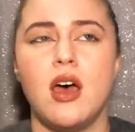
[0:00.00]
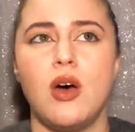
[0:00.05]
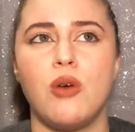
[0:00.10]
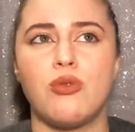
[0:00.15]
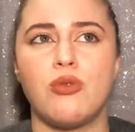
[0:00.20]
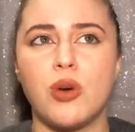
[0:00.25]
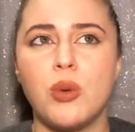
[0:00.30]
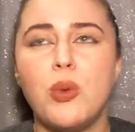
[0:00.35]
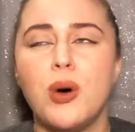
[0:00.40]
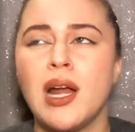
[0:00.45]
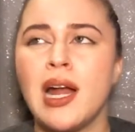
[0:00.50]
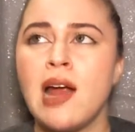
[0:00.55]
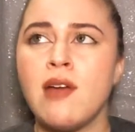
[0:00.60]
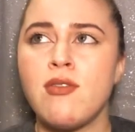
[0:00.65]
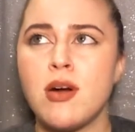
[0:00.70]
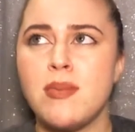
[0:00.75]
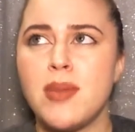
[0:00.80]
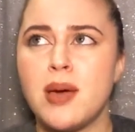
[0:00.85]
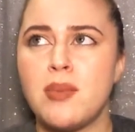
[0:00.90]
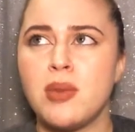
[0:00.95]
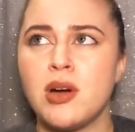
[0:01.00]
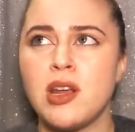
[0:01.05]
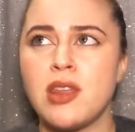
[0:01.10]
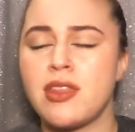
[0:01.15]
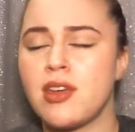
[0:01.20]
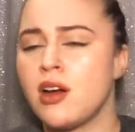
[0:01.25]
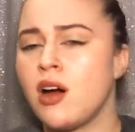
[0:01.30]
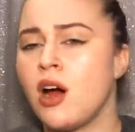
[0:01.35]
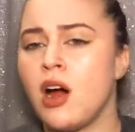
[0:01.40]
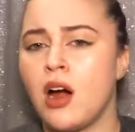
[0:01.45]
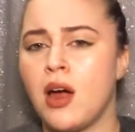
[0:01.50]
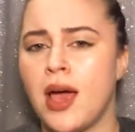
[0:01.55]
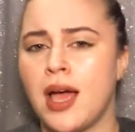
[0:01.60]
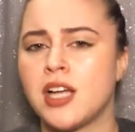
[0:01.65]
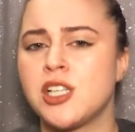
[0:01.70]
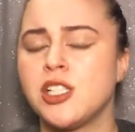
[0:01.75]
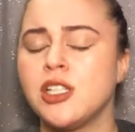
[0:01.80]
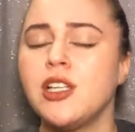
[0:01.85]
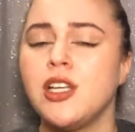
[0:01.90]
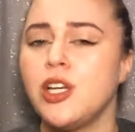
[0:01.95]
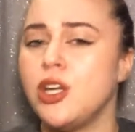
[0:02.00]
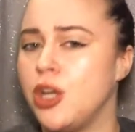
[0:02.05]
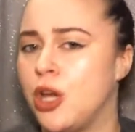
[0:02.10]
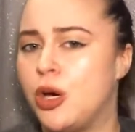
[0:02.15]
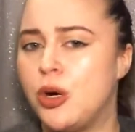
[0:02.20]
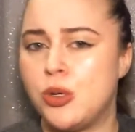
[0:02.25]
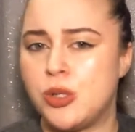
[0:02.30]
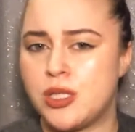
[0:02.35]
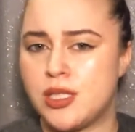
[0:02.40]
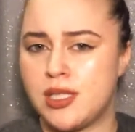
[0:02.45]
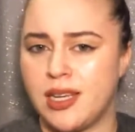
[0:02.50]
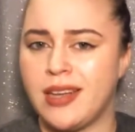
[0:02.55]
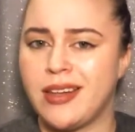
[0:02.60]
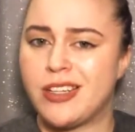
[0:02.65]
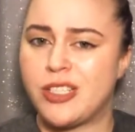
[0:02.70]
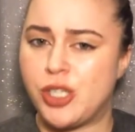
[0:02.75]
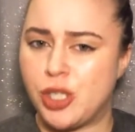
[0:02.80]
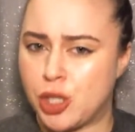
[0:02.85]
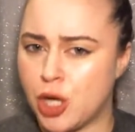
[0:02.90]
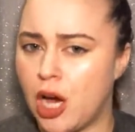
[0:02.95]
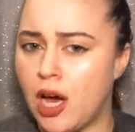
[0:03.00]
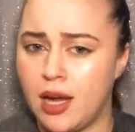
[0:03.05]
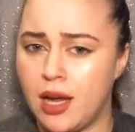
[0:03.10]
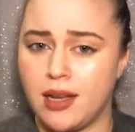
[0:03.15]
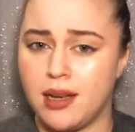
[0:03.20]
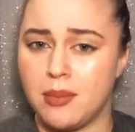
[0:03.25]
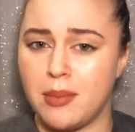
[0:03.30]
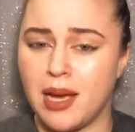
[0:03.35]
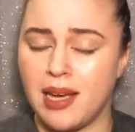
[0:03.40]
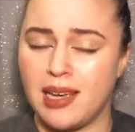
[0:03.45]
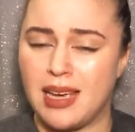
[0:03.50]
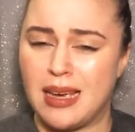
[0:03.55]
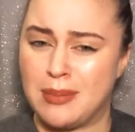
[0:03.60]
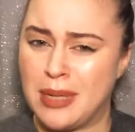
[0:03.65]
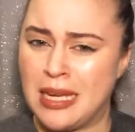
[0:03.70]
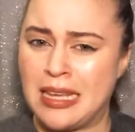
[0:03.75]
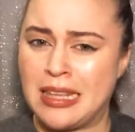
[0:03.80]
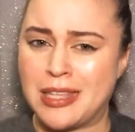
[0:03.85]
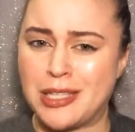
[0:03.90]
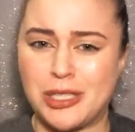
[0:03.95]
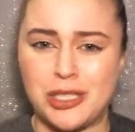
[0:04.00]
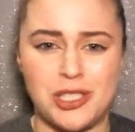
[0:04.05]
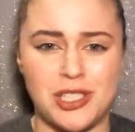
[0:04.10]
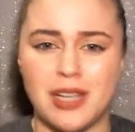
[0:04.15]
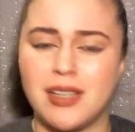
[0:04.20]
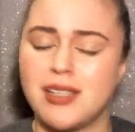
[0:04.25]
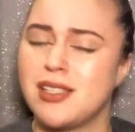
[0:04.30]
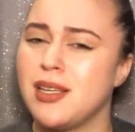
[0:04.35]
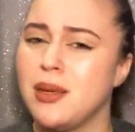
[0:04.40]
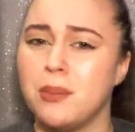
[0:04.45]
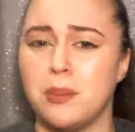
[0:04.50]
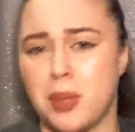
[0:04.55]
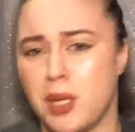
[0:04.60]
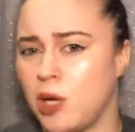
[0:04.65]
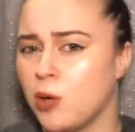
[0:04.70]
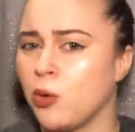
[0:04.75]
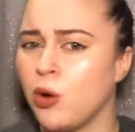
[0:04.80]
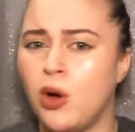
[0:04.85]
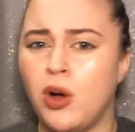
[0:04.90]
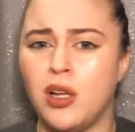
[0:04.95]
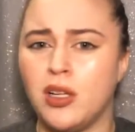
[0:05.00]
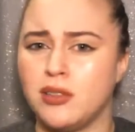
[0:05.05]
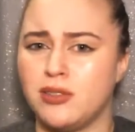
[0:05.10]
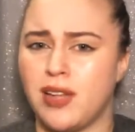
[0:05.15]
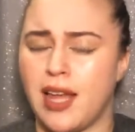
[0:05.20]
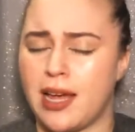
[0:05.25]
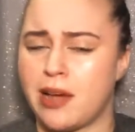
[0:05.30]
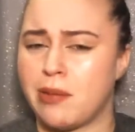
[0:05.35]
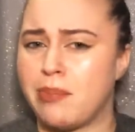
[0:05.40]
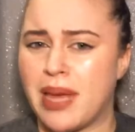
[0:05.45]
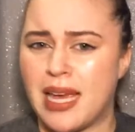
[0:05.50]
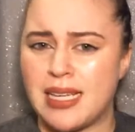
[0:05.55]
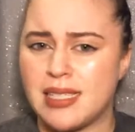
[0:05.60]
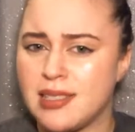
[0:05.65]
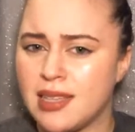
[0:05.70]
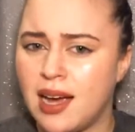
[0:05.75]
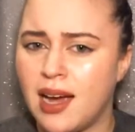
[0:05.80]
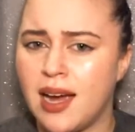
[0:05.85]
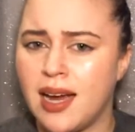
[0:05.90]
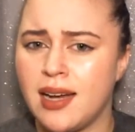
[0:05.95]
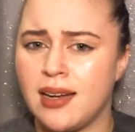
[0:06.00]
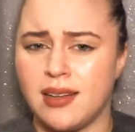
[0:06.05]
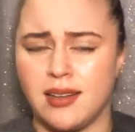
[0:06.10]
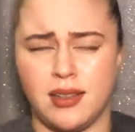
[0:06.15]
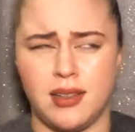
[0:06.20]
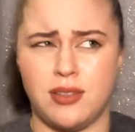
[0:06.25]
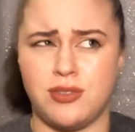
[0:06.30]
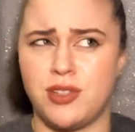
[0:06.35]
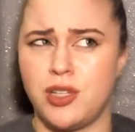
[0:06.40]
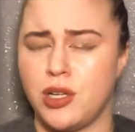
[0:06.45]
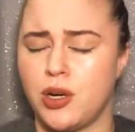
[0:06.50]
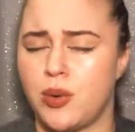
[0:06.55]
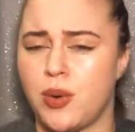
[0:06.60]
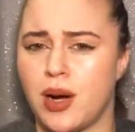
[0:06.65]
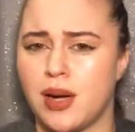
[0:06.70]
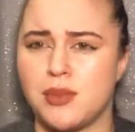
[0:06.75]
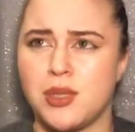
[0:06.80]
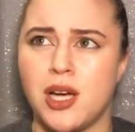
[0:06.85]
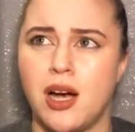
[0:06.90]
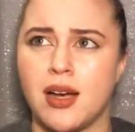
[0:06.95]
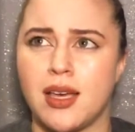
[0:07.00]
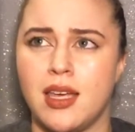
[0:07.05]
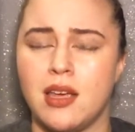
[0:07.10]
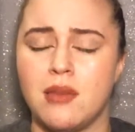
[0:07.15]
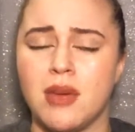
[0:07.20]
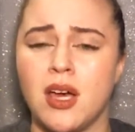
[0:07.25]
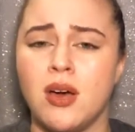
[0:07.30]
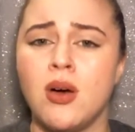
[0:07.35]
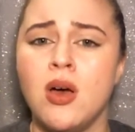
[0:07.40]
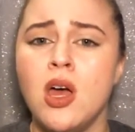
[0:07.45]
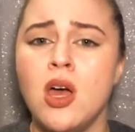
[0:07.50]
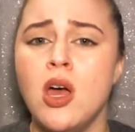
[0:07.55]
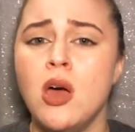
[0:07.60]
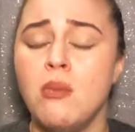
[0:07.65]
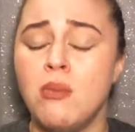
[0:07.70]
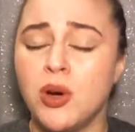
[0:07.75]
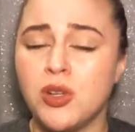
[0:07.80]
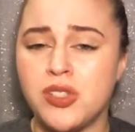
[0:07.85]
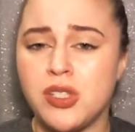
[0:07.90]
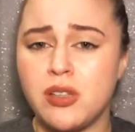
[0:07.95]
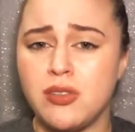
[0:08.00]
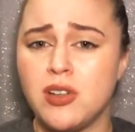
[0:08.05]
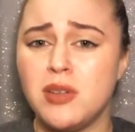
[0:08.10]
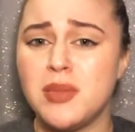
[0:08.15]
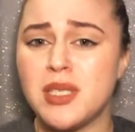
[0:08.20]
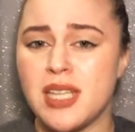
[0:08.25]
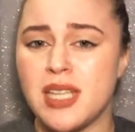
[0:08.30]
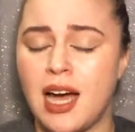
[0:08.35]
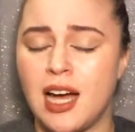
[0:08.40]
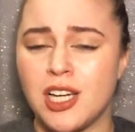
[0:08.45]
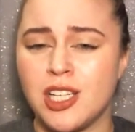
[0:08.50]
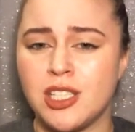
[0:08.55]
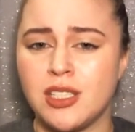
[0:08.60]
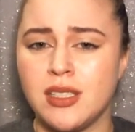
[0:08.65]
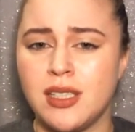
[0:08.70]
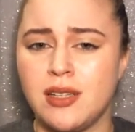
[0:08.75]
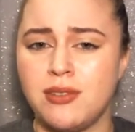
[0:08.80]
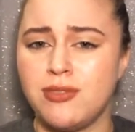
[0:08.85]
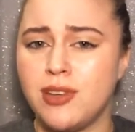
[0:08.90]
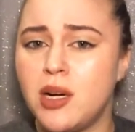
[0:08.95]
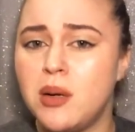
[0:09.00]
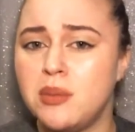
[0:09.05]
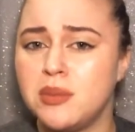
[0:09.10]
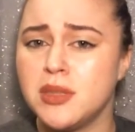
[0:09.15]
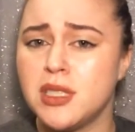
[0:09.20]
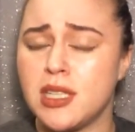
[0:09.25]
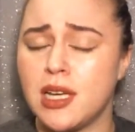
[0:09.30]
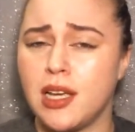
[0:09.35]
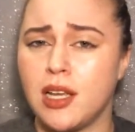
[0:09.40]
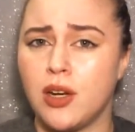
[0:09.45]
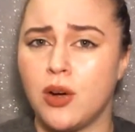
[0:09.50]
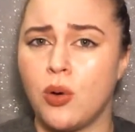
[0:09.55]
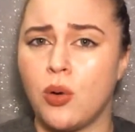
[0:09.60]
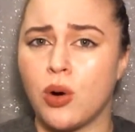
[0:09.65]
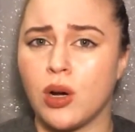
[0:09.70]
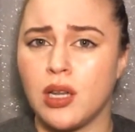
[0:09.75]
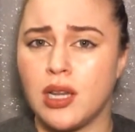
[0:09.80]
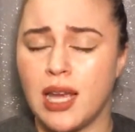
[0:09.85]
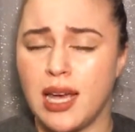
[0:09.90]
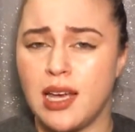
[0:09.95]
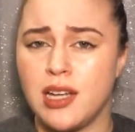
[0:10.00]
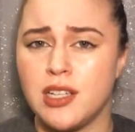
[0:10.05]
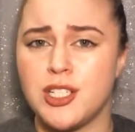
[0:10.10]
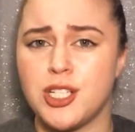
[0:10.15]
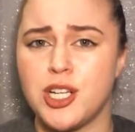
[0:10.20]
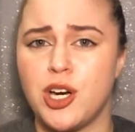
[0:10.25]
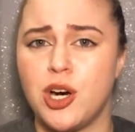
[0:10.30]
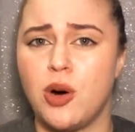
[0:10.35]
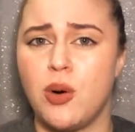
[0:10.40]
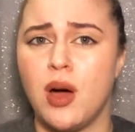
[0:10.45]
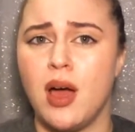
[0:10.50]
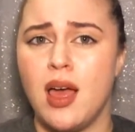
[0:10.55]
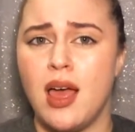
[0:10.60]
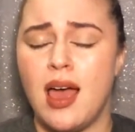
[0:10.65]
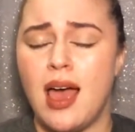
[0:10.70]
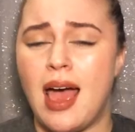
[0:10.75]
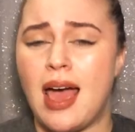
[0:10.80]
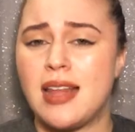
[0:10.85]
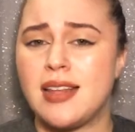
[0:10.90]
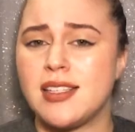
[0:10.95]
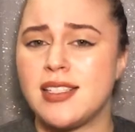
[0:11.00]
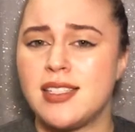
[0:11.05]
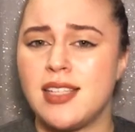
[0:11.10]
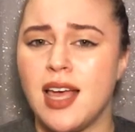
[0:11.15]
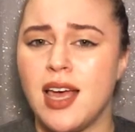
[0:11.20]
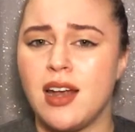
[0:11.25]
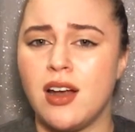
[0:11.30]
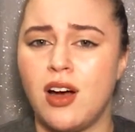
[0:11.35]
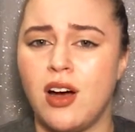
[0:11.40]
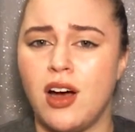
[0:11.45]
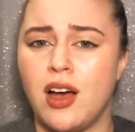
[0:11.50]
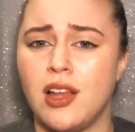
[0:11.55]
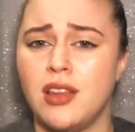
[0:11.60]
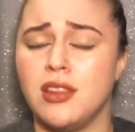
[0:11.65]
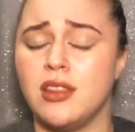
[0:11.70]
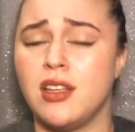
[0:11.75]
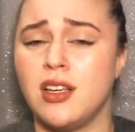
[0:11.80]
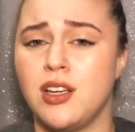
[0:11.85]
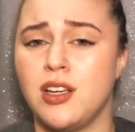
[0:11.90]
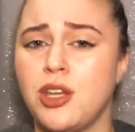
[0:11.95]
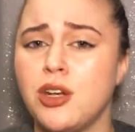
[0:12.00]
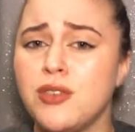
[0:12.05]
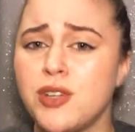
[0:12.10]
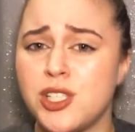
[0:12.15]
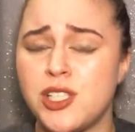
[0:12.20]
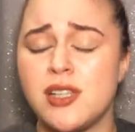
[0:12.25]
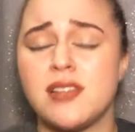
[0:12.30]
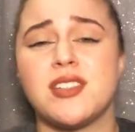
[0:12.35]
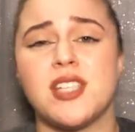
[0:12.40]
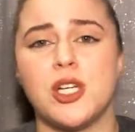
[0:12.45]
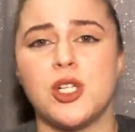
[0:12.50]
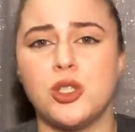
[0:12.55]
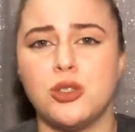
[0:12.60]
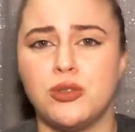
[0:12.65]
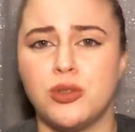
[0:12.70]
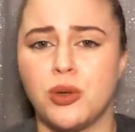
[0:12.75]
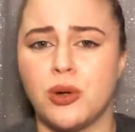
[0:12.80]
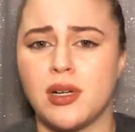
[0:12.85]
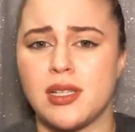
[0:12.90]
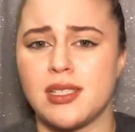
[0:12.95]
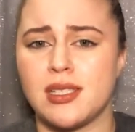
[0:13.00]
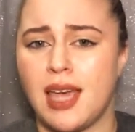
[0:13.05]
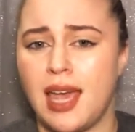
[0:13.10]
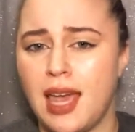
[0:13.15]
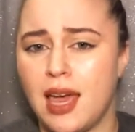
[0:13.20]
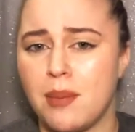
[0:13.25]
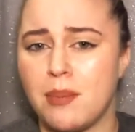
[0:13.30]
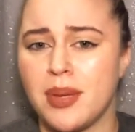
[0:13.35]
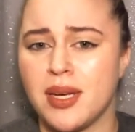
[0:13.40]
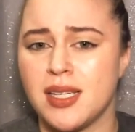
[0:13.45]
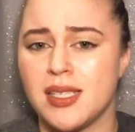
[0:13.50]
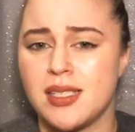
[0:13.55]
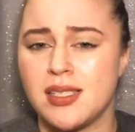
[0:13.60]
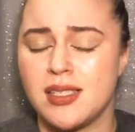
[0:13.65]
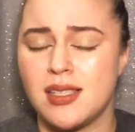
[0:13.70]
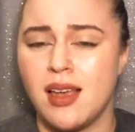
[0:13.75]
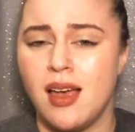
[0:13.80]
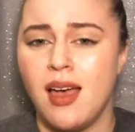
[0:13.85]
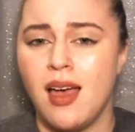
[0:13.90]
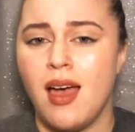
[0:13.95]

From what I remember, there are actually no scenes shot in Miami. There's just some B-roll of like Bayside, if you know where I'm talking about. Most of the film was actually filmed in Orlando and set on the University of Central Florida's campus.